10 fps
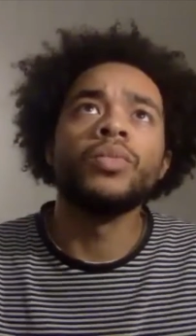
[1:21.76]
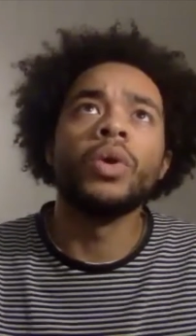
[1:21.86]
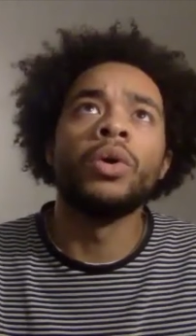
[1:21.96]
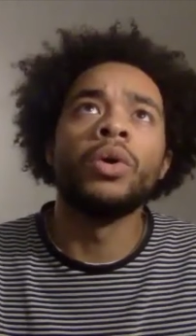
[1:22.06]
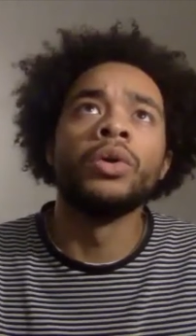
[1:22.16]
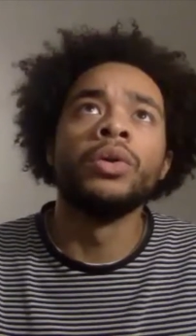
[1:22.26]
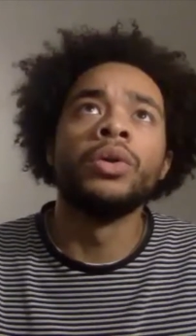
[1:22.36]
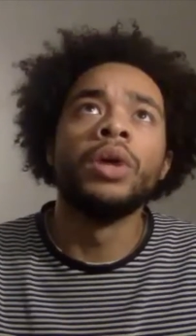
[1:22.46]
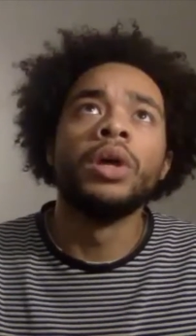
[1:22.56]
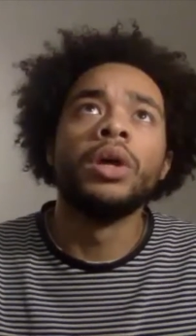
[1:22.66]
on
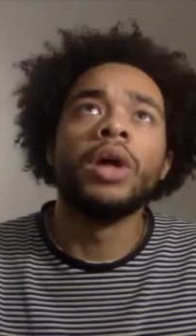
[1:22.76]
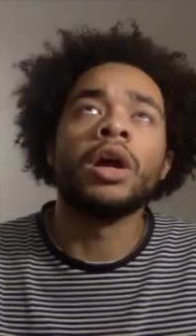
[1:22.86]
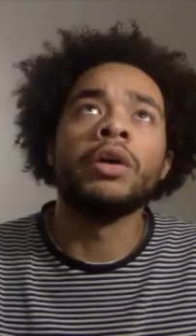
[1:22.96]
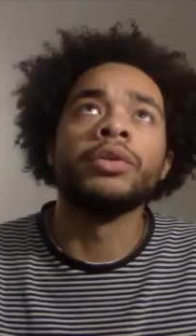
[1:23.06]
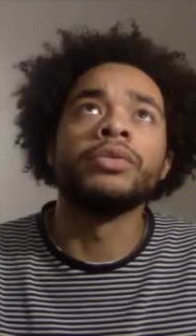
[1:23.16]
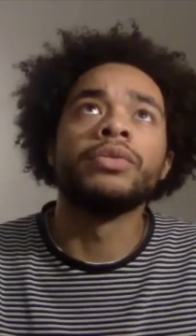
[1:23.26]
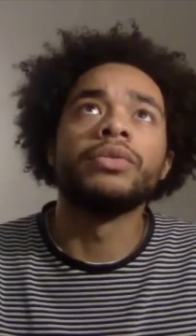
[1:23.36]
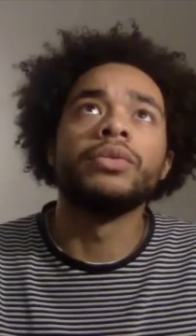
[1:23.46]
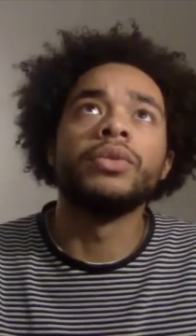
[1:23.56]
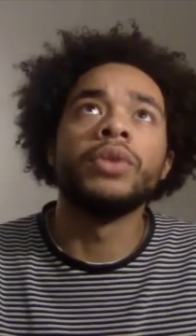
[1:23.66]
a kind of,
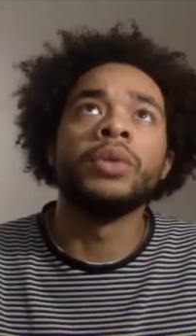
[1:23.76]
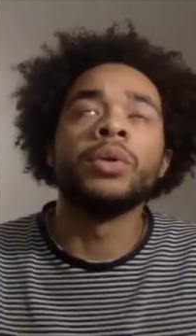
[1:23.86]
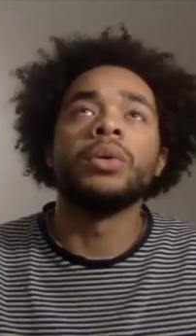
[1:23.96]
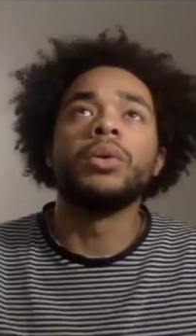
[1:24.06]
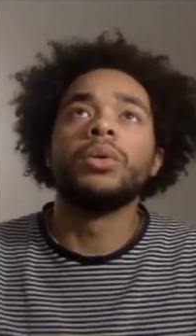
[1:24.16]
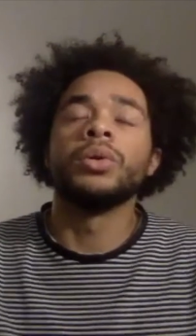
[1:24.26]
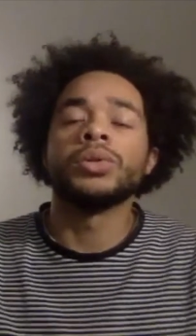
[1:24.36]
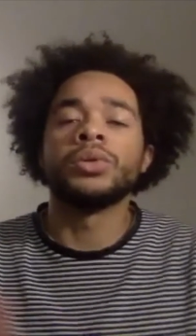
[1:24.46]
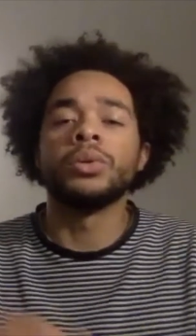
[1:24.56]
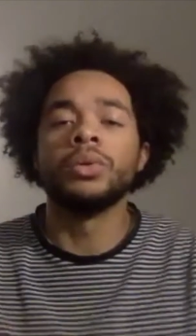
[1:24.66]
you know, what
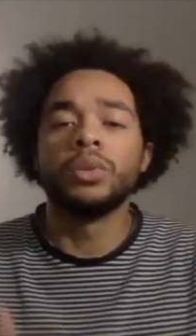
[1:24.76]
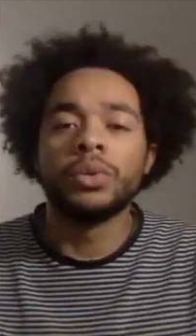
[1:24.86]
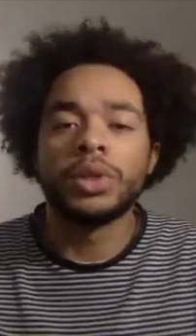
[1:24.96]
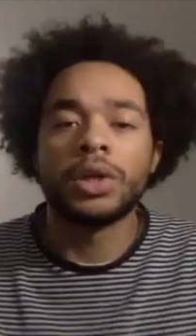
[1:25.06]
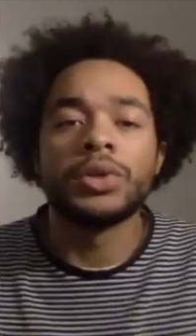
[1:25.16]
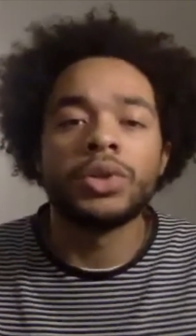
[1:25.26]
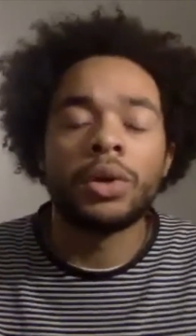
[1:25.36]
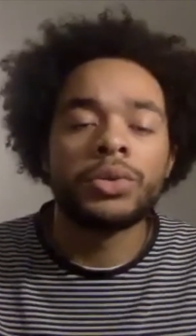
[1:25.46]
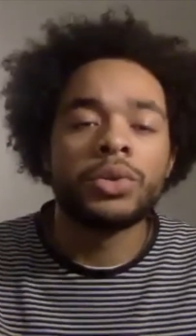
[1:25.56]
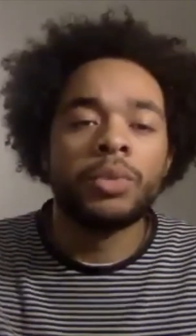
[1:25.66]
Stuart Hall calls a
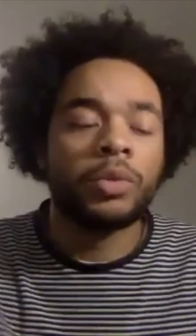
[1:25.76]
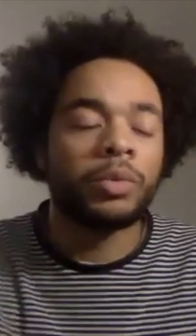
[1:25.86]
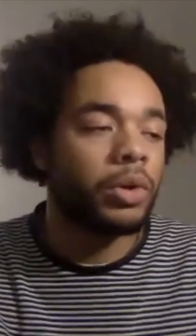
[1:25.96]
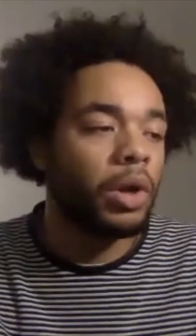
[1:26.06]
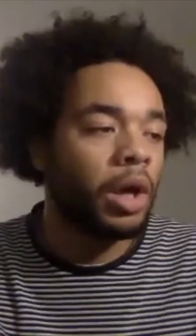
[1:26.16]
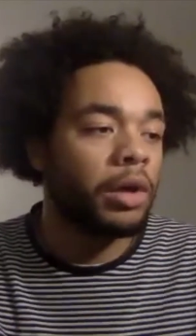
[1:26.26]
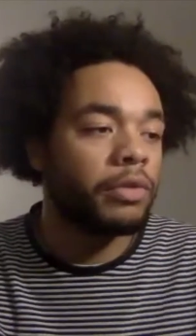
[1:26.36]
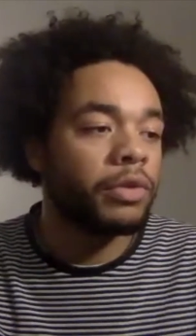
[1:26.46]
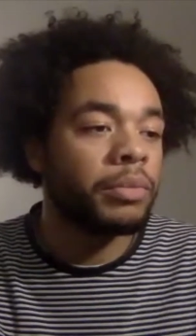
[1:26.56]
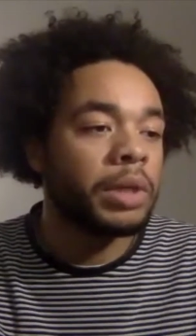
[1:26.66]
conjunctural moment
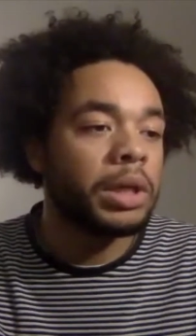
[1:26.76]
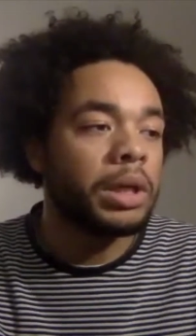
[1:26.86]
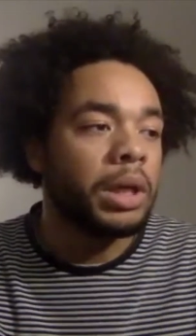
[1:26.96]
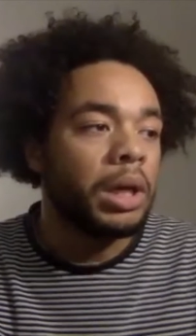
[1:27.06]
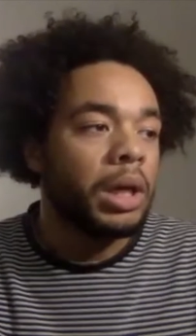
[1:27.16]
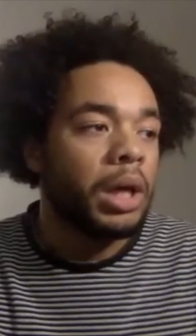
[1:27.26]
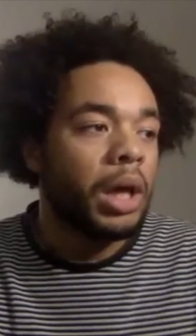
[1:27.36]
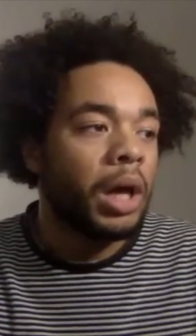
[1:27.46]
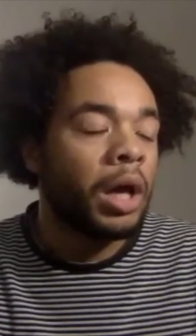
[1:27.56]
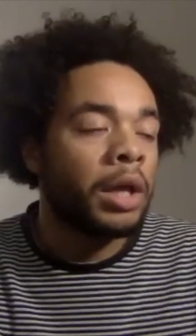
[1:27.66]
for me.
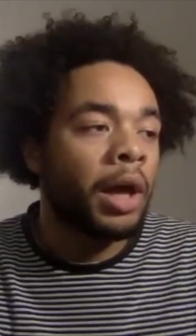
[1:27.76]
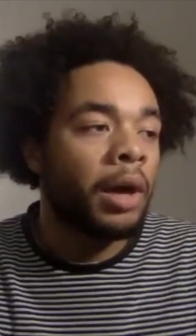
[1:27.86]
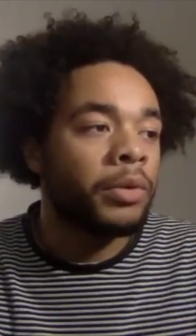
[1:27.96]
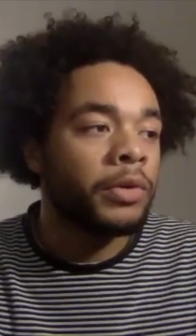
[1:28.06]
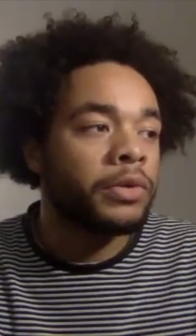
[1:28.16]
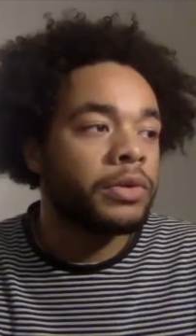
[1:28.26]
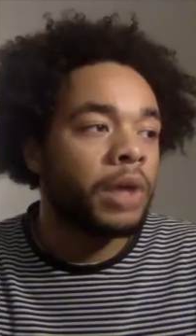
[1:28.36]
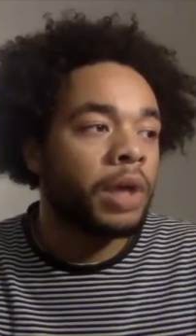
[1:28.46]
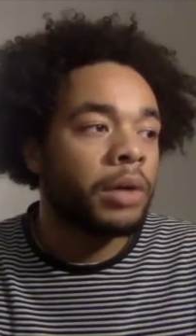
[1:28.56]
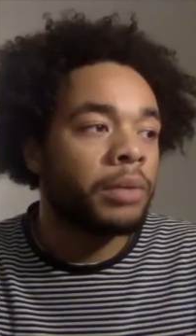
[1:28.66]
And that was
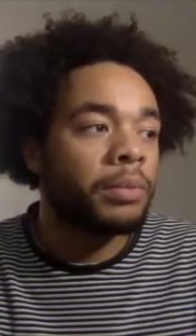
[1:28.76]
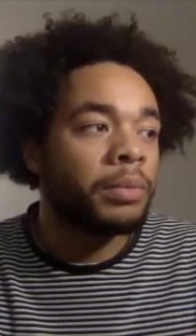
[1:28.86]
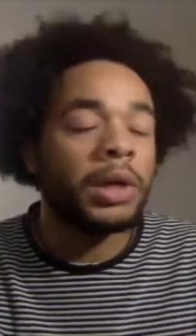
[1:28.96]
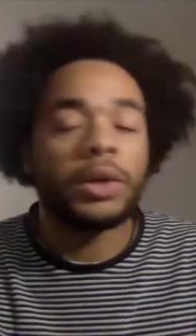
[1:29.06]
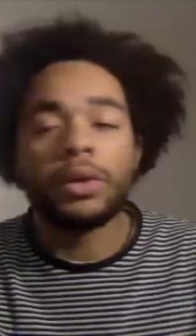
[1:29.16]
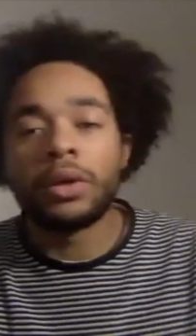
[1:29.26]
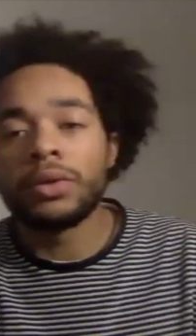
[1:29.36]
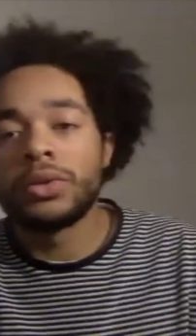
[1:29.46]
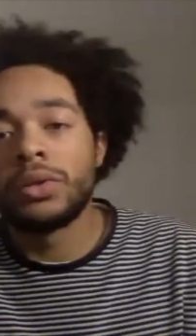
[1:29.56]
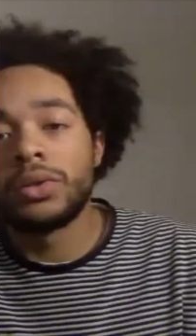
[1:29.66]
being
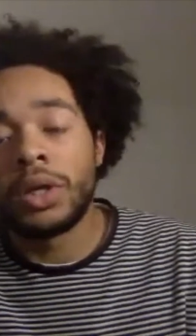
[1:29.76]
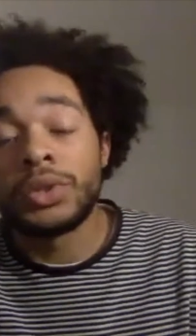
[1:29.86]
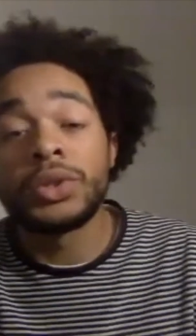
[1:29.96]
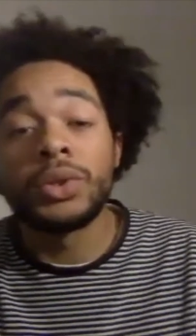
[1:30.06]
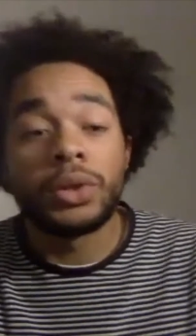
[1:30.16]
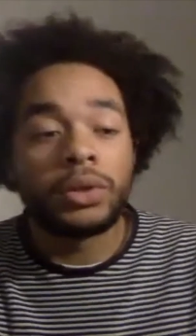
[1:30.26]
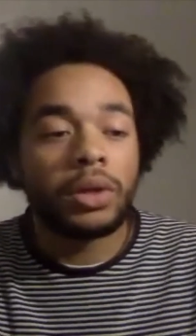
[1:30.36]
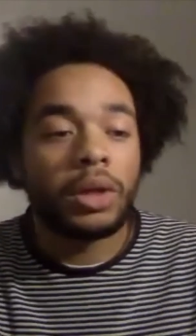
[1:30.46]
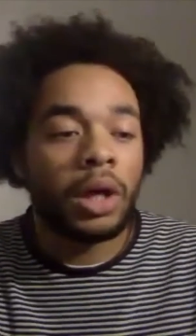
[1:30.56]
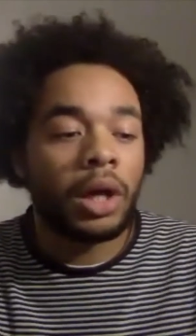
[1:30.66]
a student,
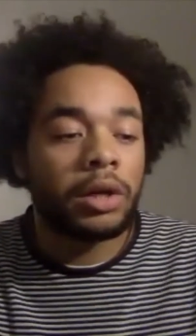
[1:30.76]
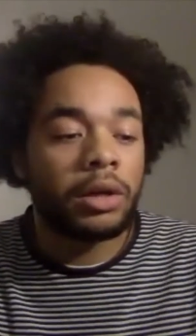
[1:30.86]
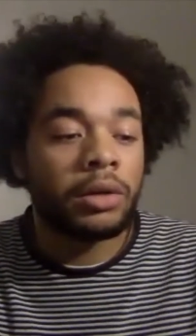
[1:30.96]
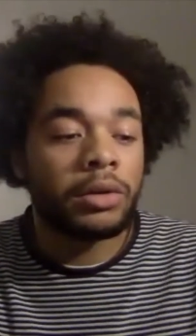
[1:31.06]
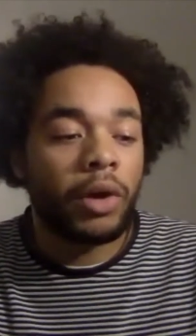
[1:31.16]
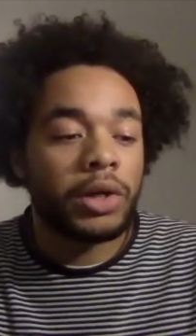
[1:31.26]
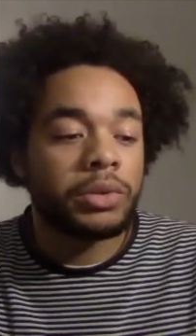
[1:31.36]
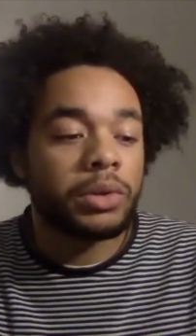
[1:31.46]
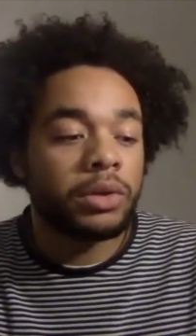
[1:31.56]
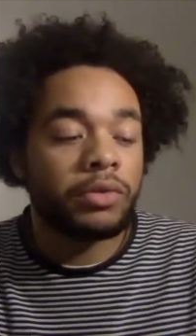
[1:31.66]
an
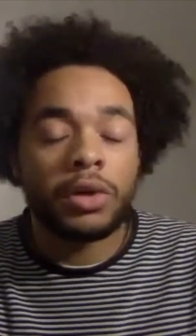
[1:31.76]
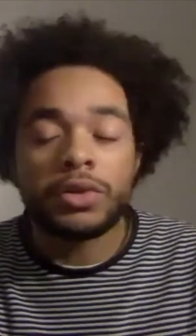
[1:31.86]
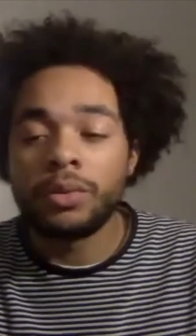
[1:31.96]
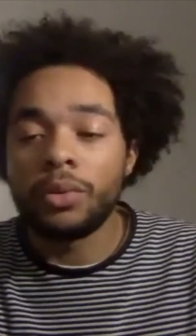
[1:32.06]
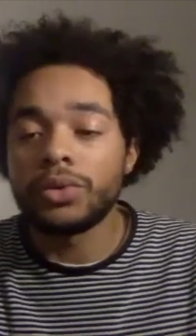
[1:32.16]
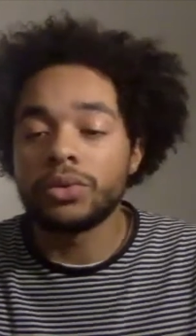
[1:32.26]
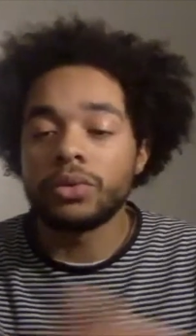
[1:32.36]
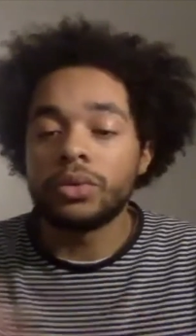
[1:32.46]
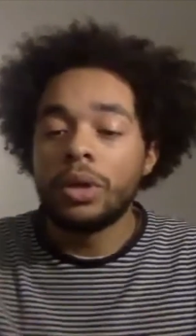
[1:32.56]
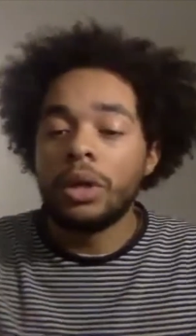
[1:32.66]
undergraduate at the University of Bristol,